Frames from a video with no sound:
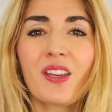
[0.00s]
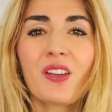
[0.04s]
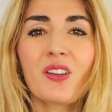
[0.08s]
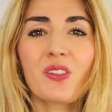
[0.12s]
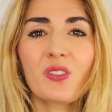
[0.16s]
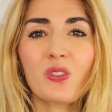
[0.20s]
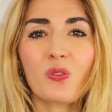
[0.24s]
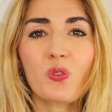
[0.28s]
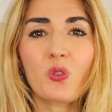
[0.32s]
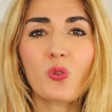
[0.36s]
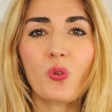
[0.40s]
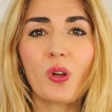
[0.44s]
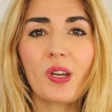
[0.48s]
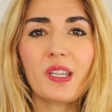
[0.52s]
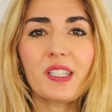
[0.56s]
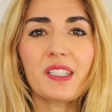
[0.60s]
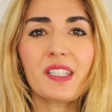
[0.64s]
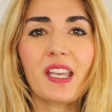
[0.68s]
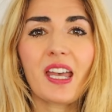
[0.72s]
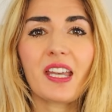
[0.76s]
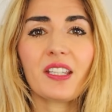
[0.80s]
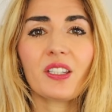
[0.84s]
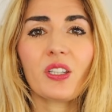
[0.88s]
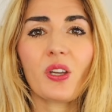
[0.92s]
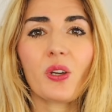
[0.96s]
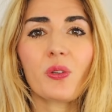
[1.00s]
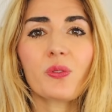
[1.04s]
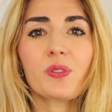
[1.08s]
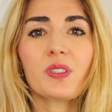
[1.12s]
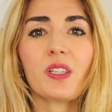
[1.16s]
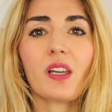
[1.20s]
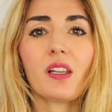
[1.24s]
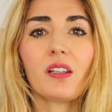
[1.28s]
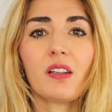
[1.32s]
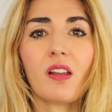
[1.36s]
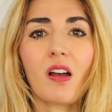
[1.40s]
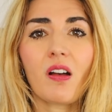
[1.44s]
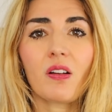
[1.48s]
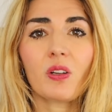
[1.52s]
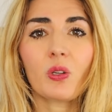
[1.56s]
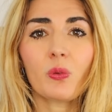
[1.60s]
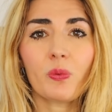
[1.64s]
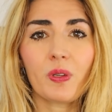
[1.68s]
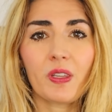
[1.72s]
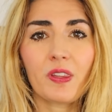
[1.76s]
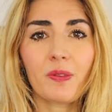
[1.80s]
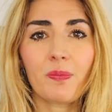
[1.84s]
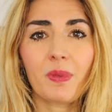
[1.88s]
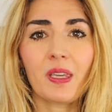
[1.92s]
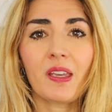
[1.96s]
So try saying those along
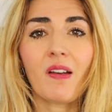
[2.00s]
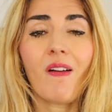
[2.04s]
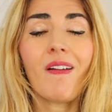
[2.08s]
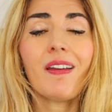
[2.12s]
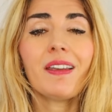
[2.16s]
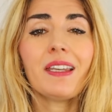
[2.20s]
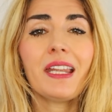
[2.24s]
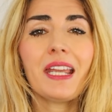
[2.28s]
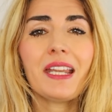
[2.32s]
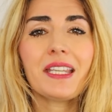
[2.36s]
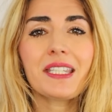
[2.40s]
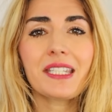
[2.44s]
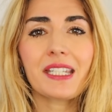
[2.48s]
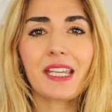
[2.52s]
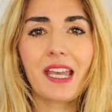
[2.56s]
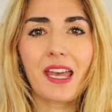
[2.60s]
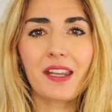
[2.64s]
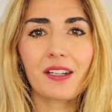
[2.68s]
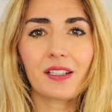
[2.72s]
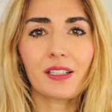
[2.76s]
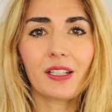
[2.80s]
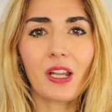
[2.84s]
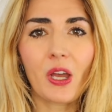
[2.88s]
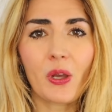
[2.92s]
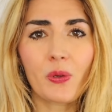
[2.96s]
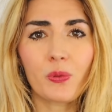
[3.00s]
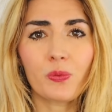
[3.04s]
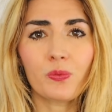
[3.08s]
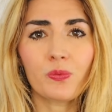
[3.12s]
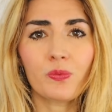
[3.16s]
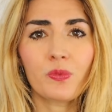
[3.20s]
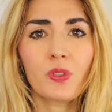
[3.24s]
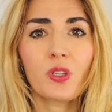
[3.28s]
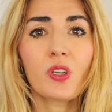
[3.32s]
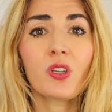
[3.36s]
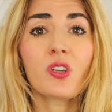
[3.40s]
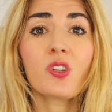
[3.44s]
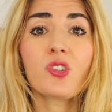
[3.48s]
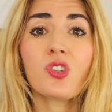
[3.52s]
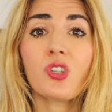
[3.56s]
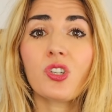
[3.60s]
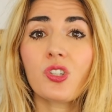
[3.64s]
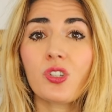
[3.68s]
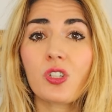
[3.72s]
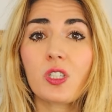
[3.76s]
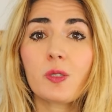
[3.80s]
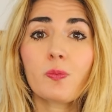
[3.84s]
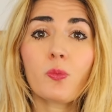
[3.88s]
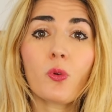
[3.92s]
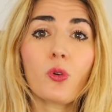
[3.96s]
with me. I need to get a loan. She
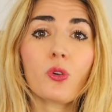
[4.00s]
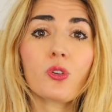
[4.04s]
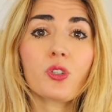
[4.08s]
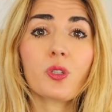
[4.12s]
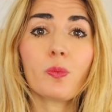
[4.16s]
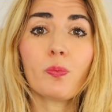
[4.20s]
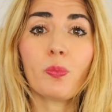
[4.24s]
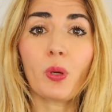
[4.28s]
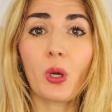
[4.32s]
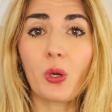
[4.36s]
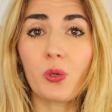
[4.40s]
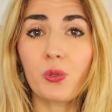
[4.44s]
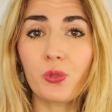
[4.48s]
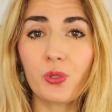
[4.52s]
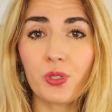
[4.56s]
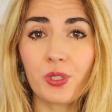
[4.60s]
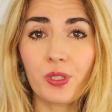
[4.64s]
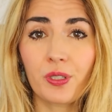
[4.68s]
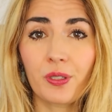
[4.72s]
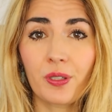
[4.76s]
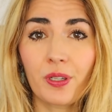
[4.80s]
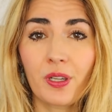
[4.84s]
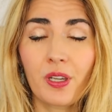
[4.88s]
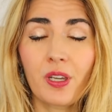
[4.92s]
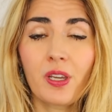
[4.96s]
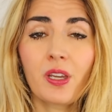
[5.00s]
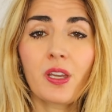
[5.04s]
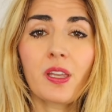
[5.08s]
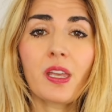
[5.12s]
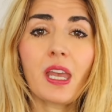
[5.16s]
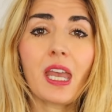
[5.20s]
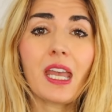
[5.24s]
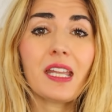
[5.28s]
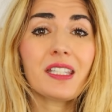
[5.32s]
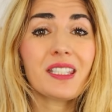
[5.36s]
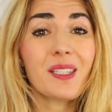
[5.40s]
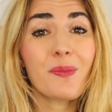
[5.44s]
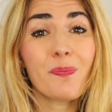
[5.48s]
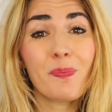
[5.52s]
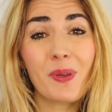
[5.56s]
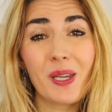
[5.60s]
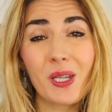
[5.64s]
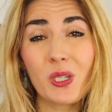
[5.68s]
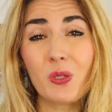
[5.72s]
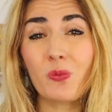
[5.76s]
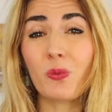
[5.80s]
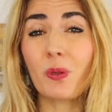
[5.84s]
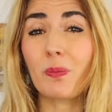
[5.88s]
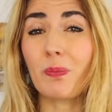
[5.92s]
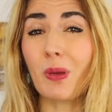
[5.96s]
just bought a boat. It's a
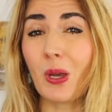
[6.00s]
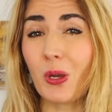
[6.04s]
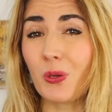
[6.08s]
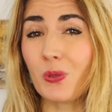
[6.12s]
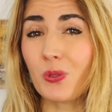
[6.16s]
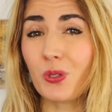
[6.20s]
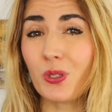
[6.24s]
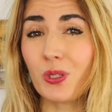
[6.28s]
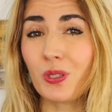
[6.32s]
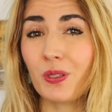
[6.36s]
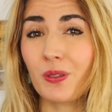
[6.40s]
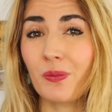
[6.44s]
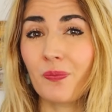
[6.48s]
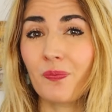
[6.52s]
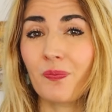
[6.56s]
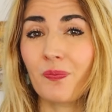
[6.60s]
bit remote.